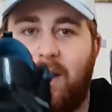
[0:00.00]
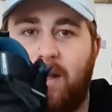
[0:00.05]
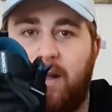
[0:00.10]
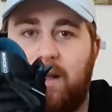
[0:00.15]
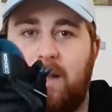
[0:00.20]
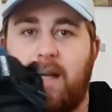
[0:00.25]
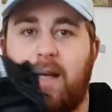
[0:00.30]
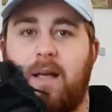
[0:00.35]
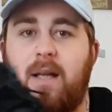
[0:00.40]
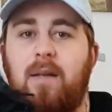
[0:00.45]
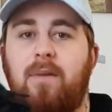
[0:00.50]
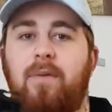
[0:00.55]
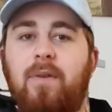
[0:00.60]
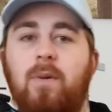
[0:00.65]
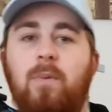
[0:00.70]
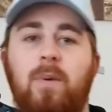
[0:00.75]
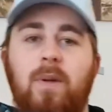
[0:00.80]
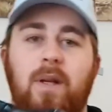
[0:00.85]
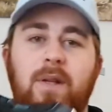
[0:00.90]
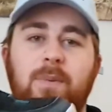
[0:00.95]
Okay, if you
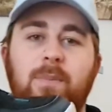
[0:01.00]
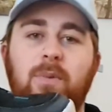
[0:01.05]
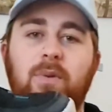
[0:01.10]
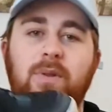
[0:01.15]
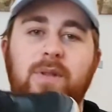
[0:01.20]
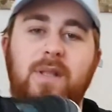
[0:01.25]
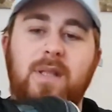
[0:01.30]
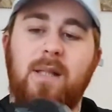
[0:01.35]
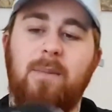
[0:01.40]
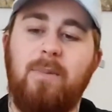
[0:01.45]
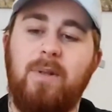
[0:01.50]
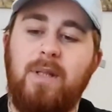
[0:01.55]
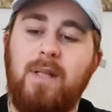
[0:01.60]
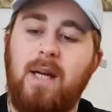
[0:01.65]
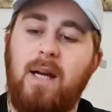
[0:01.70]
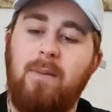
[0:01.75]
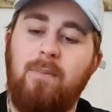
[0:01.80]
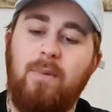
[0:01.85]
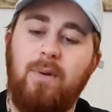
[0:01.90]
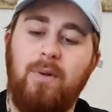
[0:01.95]
want a more slimmer
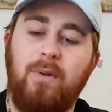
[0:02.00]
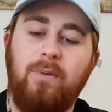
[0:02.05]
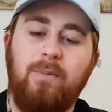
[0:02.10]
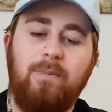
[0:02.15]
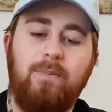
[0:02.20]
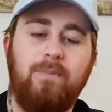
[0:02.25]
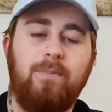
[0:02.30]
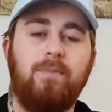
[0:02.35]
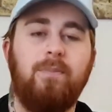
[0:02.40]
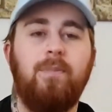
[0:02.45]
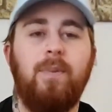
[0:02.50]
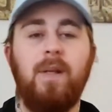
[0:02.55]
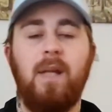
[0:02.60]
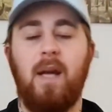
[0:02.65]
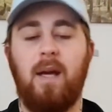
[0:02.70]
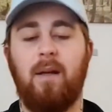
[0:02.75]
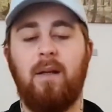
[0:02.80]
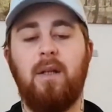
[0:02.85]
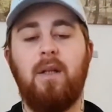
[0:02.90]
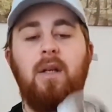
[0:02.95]
down model. But
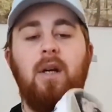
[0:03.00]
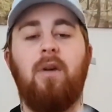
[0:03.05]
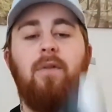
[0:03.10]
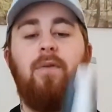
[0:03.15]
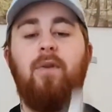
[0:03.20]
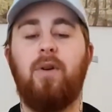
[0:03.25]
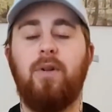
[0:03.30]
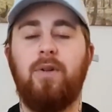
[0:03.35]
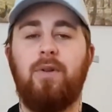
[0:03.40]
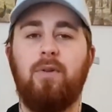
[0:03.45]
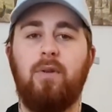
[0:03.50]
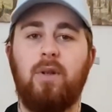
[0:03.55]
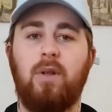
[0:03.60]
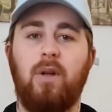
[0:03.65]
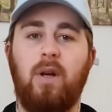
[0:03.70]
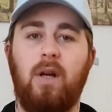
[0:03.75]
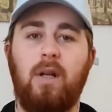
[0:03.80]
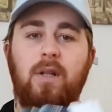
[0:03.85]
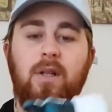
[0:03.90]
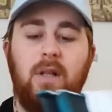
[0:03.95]
yeah, thought I'd do
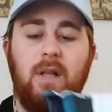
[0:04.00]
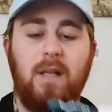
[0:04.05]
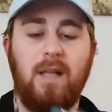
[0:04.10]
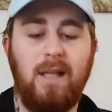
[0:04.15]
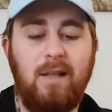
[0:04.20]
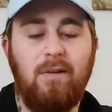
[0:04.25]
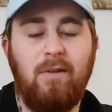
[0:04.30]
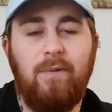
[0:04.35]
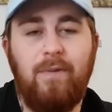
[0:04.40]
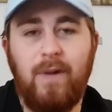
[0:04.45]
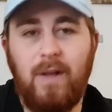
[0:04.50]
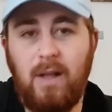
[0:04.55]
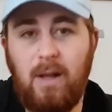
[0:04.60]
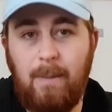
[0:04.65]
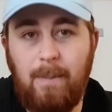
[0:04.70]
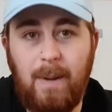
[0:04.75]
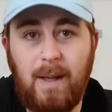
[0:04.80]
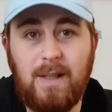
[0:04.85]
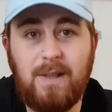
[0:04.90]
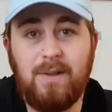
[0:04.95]
a, like a little video
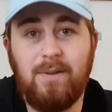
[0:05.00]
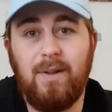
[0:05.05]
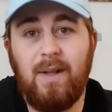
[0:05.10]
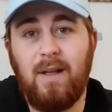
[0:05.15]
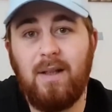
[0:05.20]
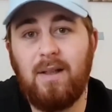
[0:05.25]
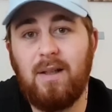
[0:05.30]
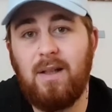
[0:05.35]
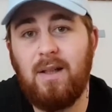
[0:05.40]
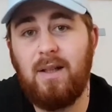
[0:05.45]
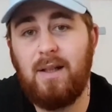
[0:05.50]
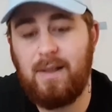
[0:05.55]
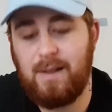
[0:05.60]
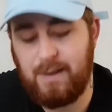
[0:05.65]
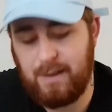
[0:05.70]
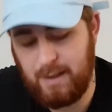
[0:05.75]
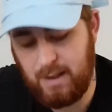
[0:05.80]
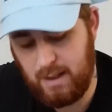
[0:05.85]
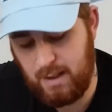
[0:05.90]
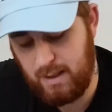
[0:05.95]
based on that,
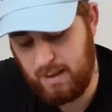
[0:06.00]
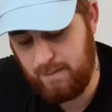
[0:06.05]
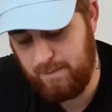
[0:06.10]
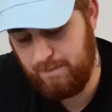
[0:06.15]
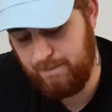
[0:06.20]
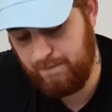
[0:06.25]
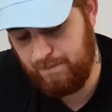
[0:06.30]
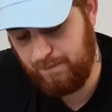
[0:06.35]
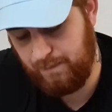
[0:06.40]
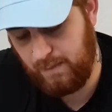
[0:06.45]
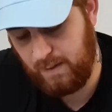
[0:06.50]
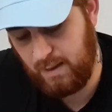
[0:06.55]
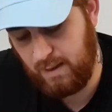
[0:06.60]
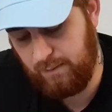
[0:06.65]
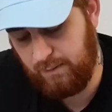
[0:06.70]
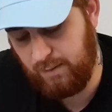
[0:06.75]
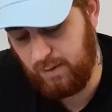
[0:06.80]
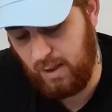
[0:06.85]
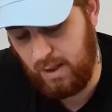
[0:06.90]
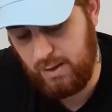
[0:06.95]
guys. Um,
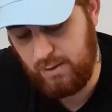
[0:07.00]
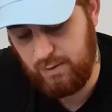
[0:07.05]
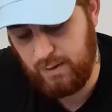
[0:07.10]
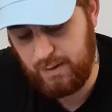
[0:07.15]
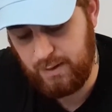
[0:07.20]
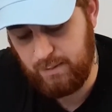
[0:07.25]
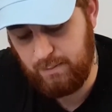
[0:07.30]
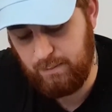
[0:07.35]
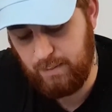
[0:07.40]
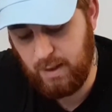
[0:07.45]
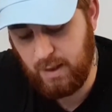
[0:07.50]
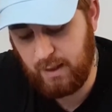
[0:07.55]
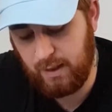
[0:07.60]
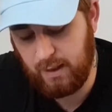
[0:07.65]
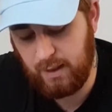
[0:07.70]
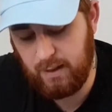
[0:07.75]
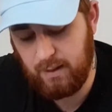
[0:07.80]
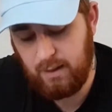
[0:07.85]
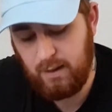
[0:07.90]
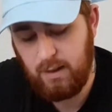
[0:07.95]
if you're interested in buying
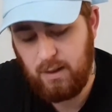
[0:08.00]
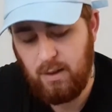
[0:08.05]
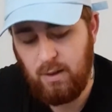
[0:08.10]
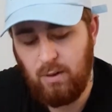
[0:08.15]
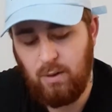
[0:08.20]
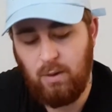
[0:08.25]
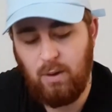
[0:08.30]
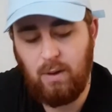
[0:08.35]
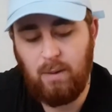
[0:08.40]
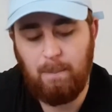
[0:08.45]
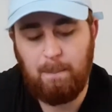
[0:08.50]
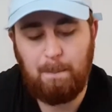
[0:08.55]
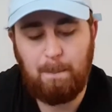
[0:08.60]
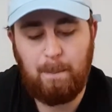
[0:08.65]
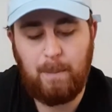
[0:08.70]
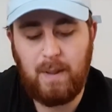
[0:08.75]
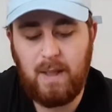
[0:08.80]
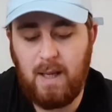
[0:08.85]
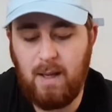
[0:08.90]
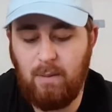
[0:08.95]
it.
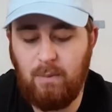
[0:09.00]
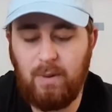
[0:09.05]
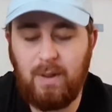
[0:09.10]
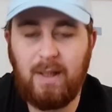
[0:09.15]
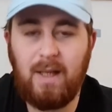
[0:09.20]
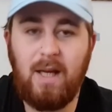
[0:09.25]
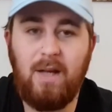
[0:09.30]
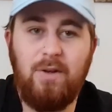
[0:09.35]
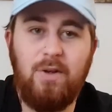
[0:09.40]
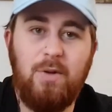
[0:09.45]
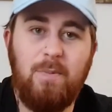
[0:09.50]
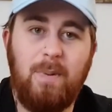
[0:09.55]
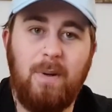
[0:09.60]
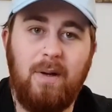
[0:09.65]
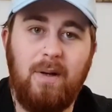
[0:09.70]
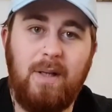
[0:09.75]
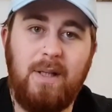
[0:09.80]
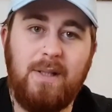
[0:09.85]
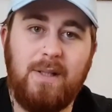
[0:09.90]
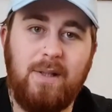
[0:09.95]
But yeah, when I get a new pair
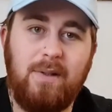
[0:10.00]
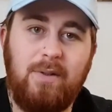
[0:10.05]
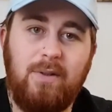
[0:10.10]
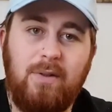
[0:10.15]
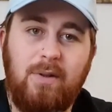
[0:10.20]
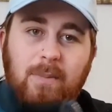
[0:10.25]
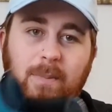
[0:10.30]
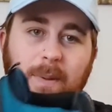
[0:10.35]
of these, I'll do a